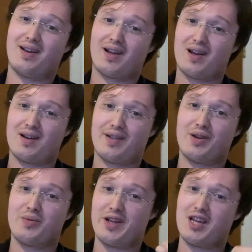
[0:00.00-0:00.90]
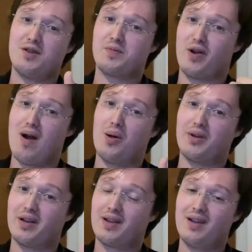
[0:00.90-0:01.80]
and I think it really keeps me
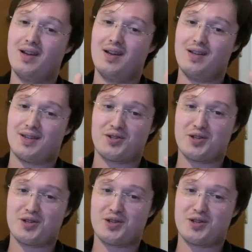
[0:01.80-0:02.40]
grounded. There's just